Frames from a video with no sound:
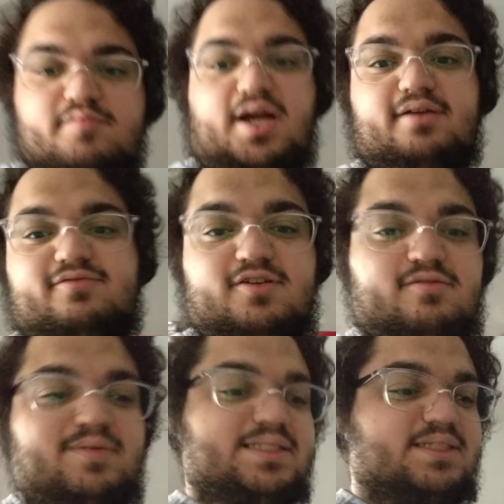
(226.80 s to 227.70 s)
By
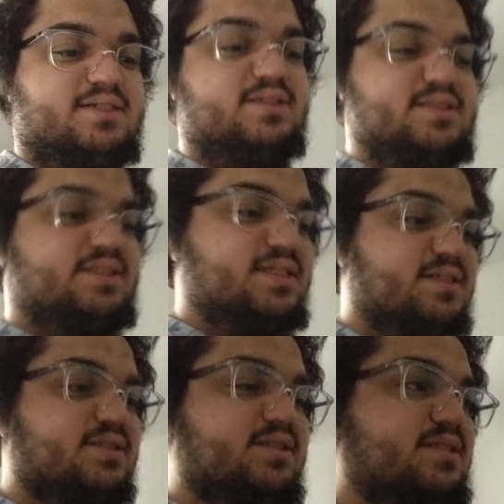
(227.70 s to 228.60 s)
throwing me down the
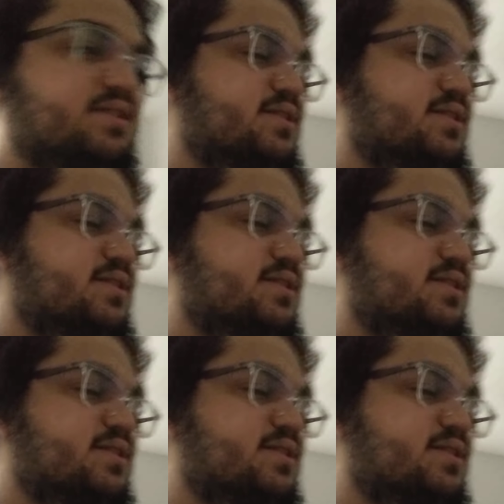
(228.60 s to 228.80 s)
stairs